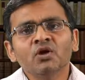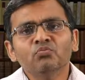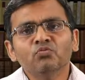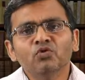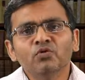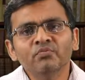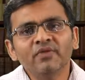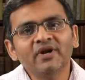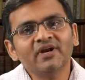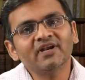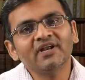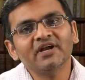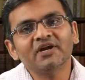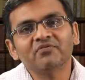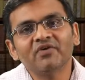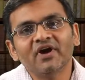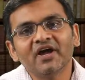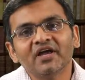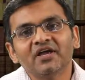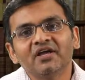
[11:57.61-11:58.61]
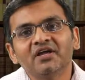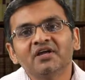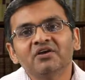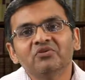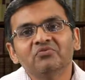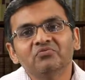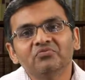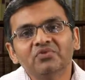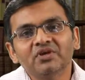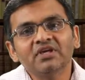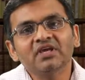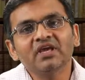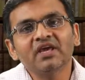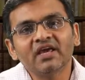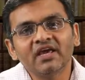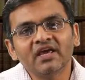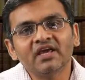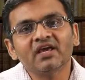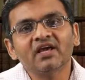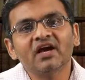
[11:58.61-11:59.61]
movement led by
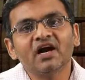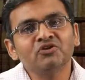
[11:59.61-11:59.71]
V.A.